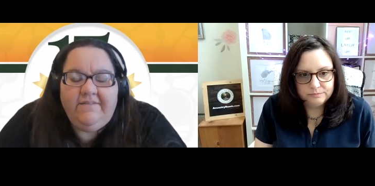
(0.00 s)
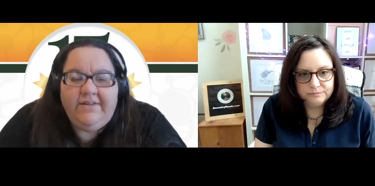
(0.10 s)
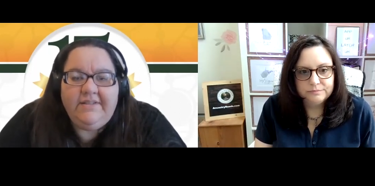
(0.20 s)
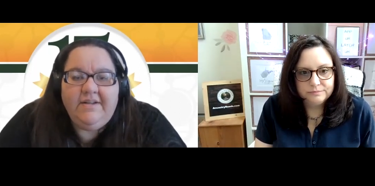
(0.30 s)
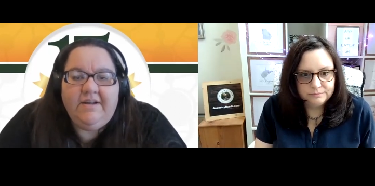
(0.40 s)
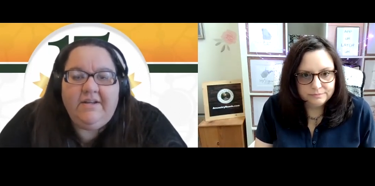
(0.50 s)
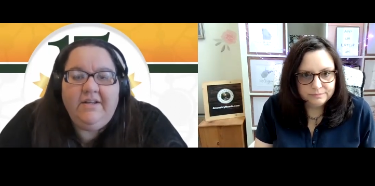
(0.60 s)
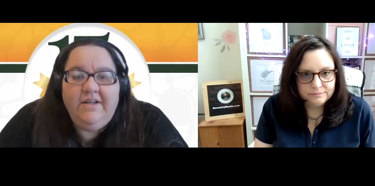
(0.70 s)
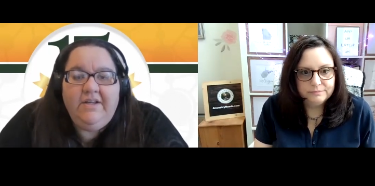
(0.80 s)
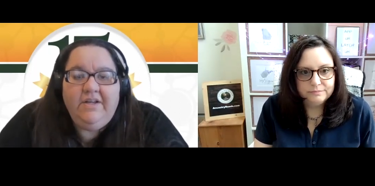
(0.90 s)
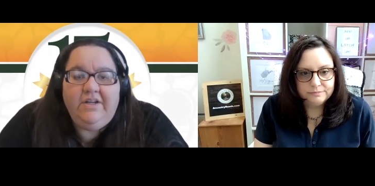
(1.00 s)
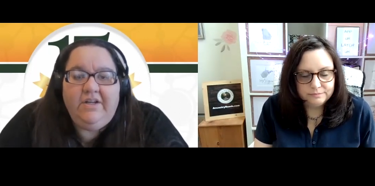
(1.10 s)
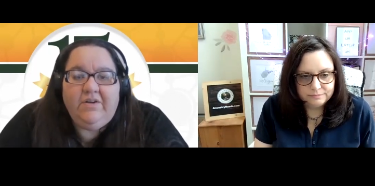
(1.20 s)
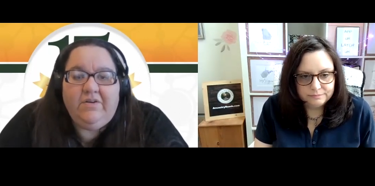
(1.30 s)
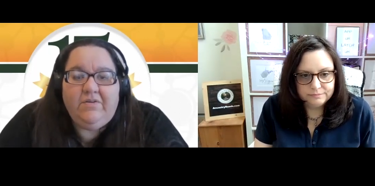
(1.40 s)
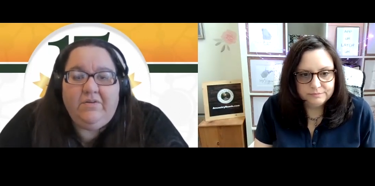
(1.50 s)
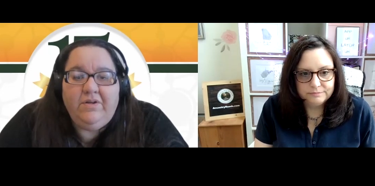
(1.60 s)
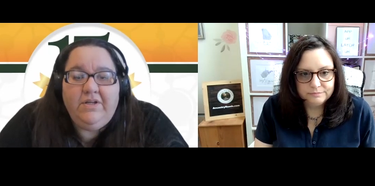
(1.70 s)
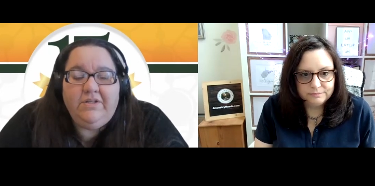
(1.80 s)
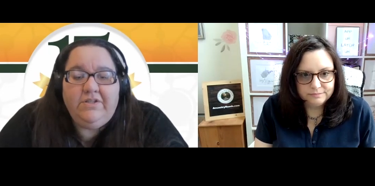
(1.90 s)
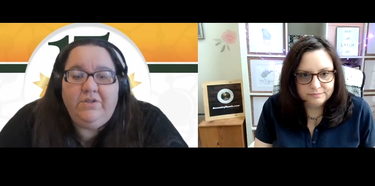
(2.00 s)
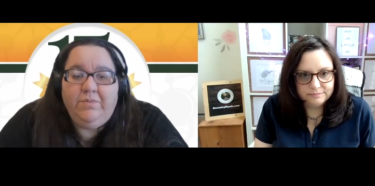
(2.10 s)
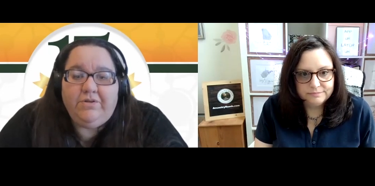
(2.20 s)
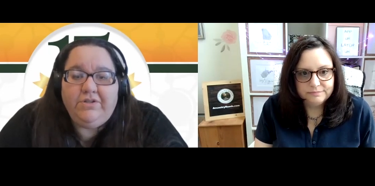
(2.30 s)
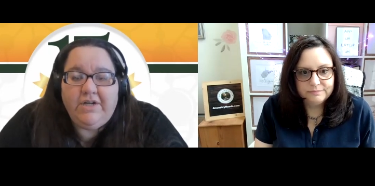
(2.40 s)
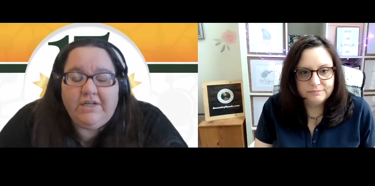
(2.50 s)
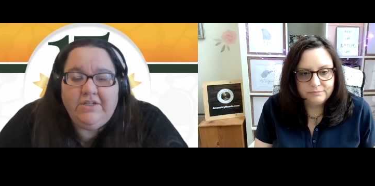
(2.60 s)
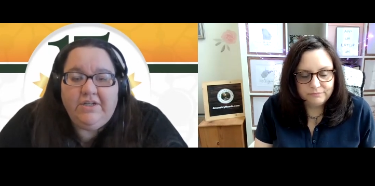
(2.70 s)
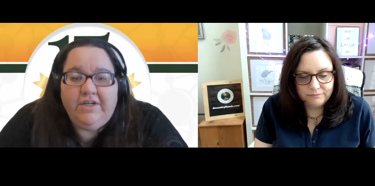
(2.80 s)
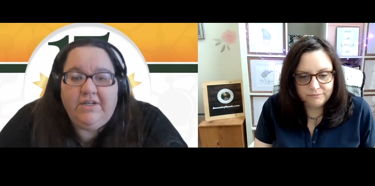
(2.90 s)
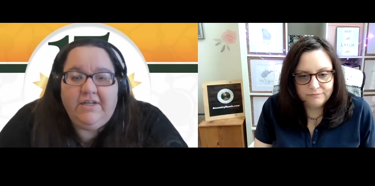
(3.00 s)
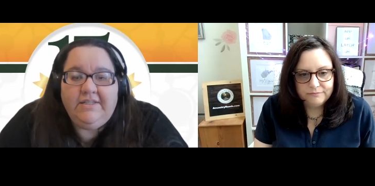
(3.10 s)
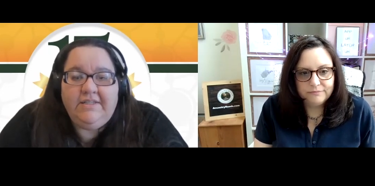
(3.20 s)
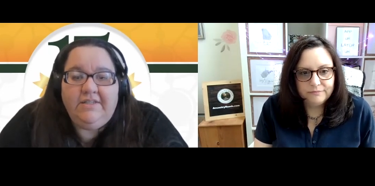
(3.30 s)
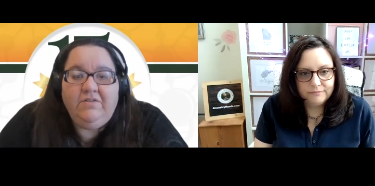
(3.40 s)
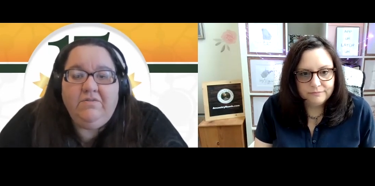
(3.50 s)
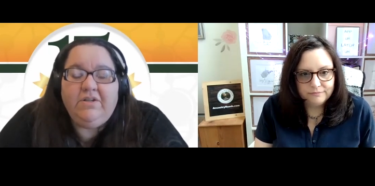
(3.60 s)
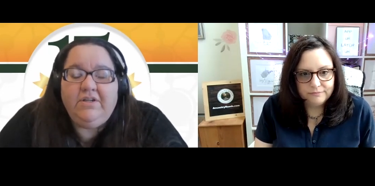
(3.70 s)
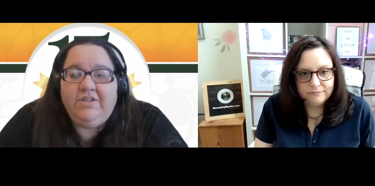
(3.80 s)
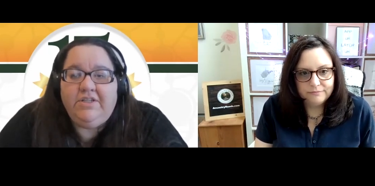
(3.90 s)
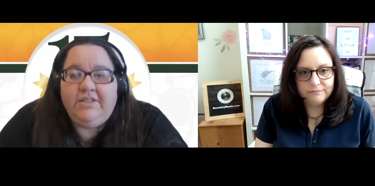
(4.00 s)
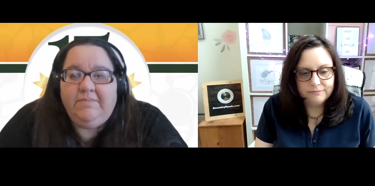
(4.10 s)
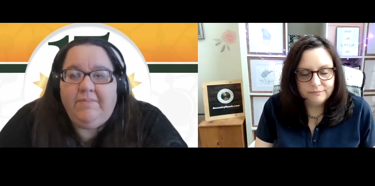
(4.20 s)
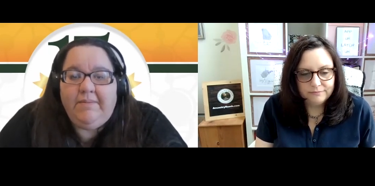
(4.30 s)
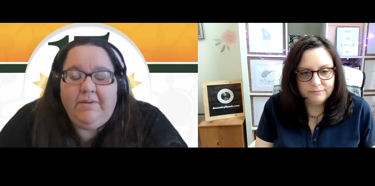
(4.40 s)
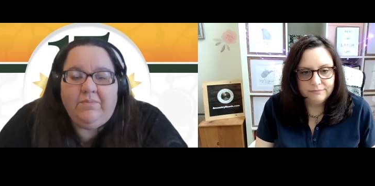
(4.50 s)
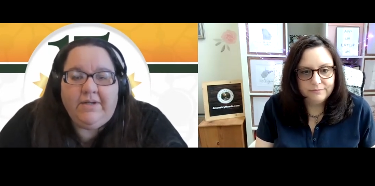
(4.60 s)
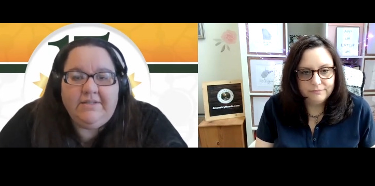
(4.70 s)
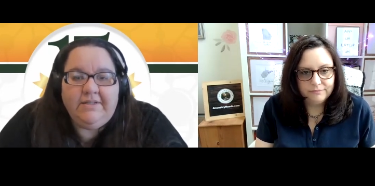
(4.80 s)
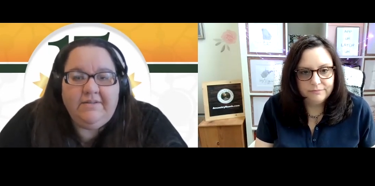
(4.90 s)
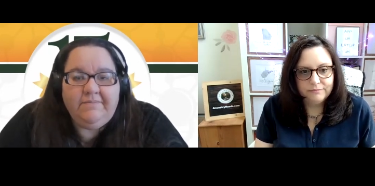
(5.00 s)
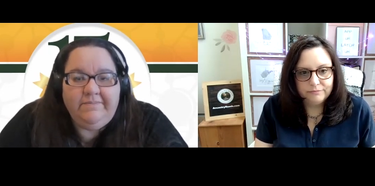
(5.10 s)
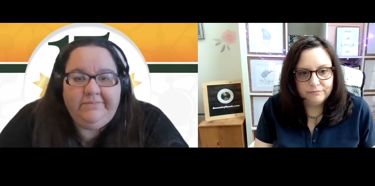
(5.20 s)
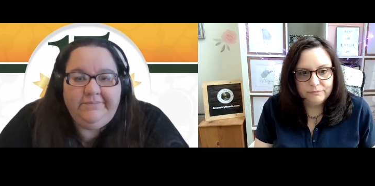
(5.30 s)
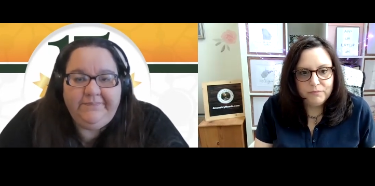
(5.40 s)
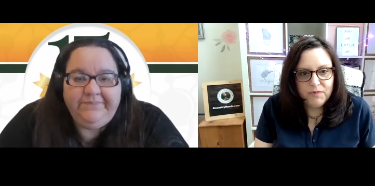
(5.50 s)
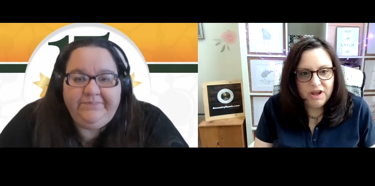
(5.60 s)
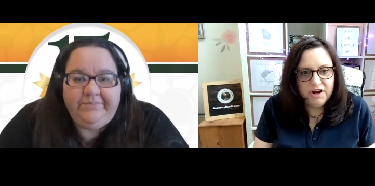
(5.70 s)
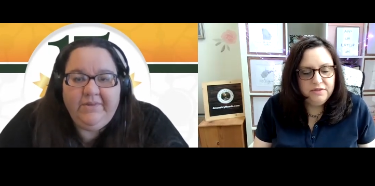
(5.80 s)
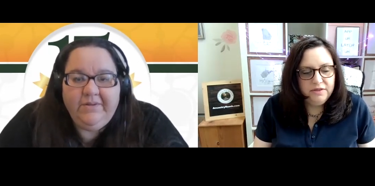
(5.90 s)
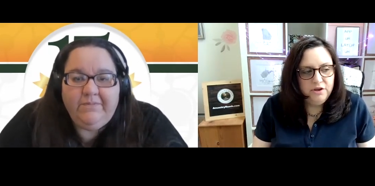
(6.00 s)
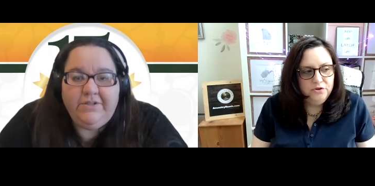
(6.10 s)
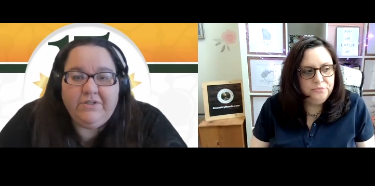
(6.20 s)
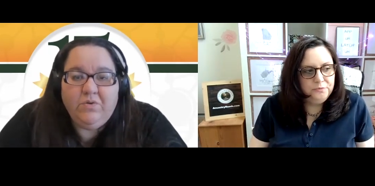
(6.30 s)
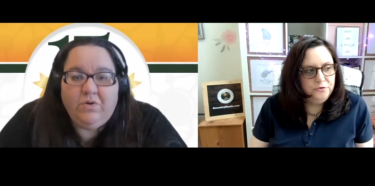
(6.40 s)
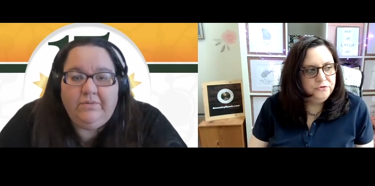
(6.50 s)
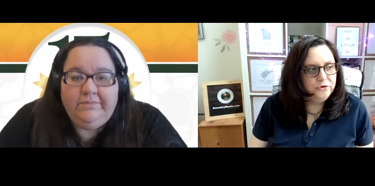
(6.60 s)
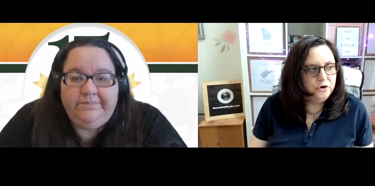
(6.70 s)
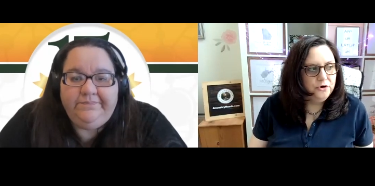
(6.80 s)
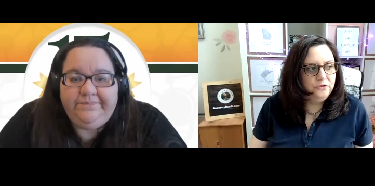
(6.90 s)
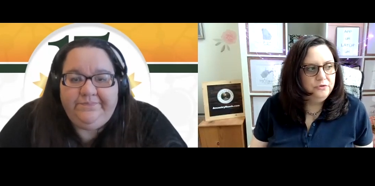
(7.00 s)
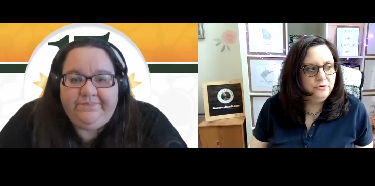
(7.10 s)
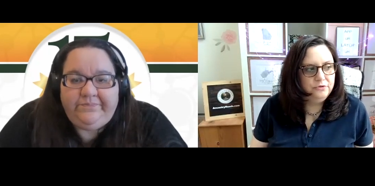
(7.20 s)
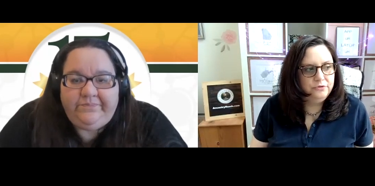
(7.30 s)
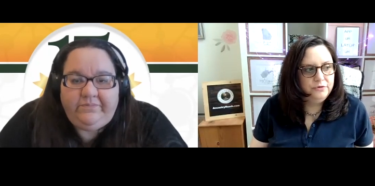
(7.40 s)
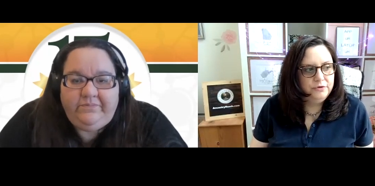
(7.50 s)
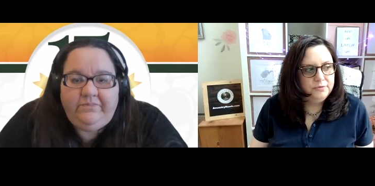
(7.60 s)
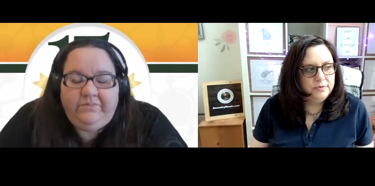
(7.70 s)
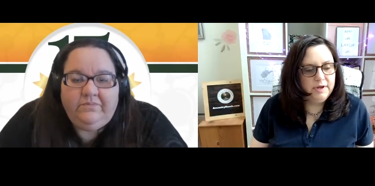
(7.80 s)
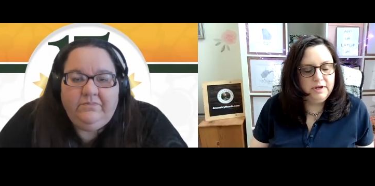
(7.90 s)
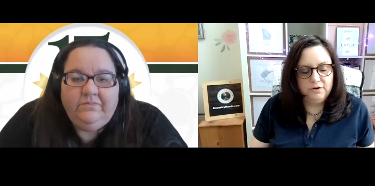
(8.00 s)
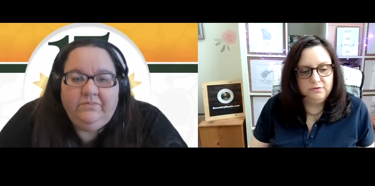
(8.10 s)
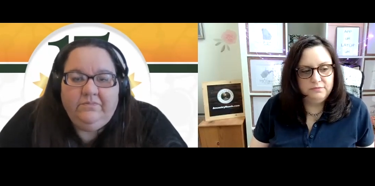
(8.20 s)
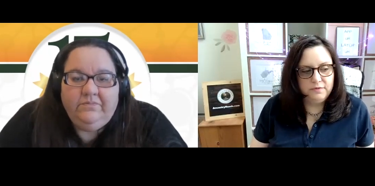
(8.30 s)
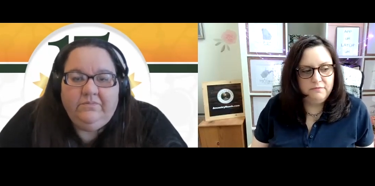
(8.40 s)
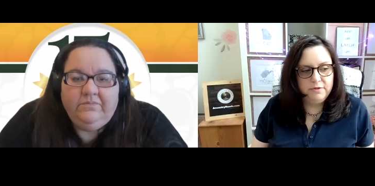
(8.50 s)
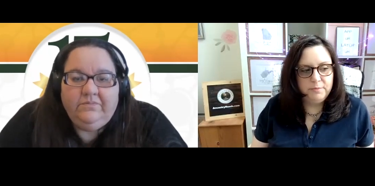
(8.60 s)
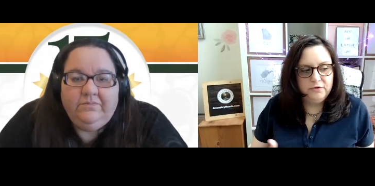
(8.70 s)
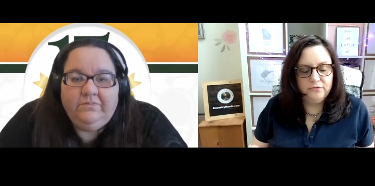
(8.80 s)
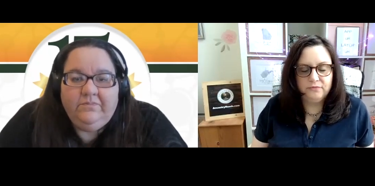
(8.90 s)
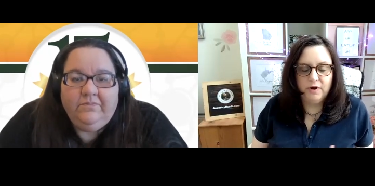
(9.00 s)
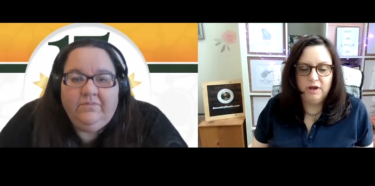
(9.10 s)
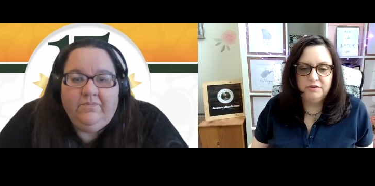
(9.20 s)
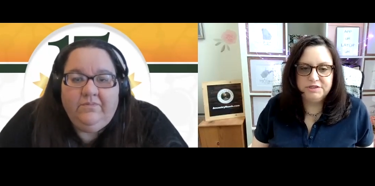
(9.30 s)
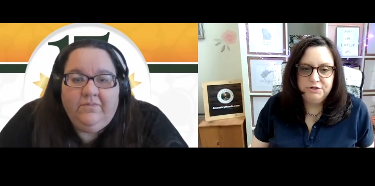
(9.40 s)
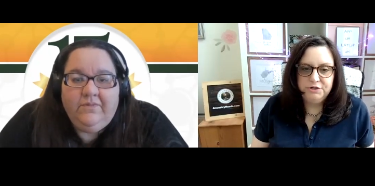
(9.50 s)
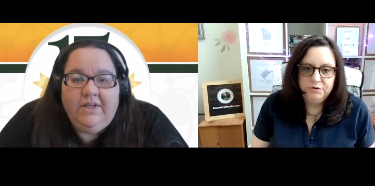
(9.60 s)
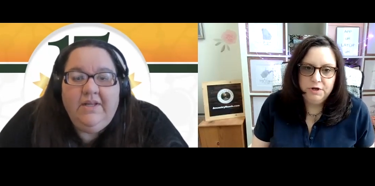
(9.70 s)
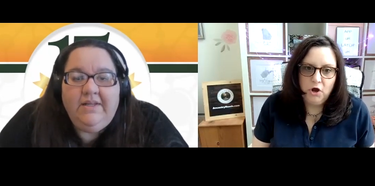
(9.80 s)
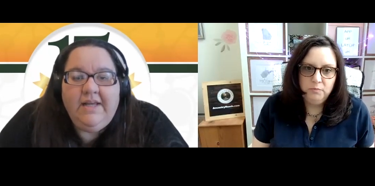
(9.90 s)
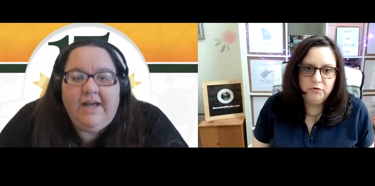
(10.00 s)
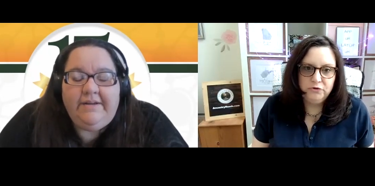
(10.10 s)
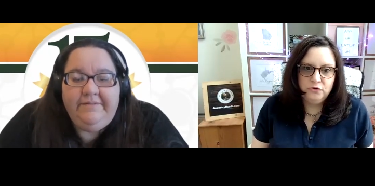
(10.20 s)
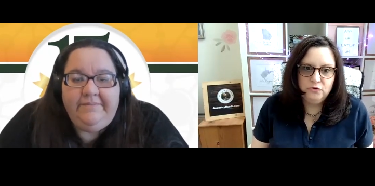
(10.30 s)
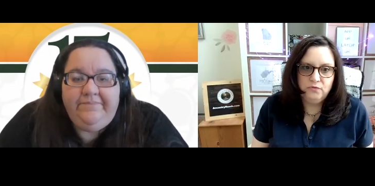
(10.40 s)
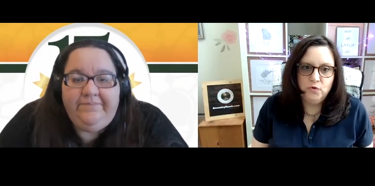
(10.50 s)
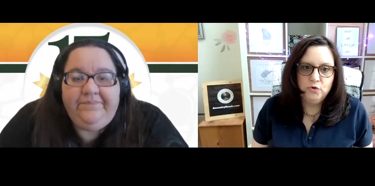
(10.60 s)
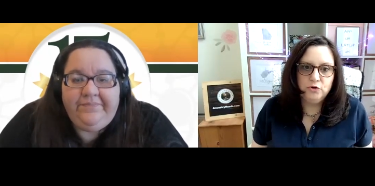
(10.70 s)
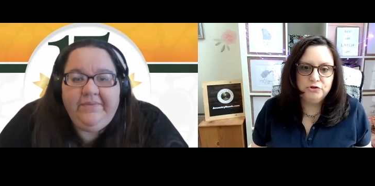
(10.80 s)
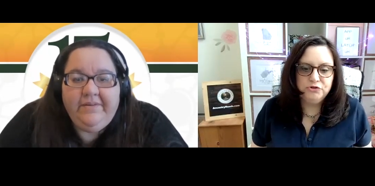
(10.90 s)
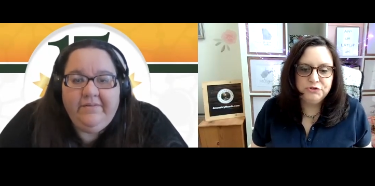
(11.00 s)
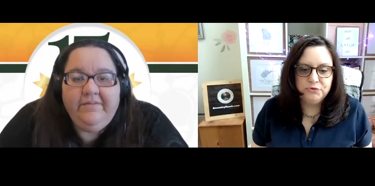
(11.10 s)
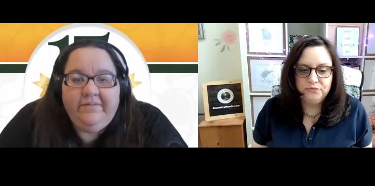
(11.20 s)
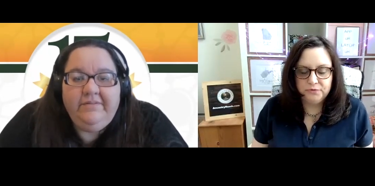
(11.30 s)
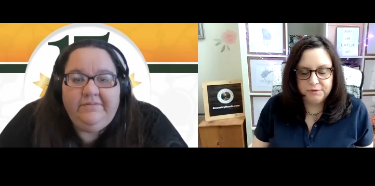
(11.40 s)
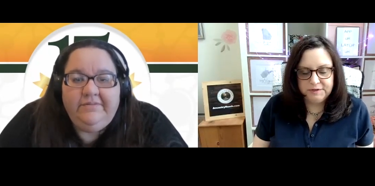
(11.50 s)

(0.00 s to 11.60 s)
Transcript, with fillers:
Speaker 1: it's not, you know, super structured. It's you learn just by being present.
Speaker 2: And I think you cool. you start to think of of them as friends and you come yeah. to look forward to for